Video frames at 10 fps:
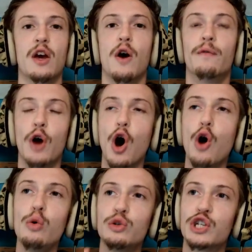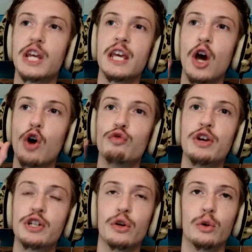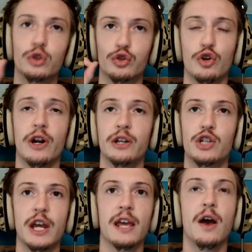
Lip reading: The OG original trilogy,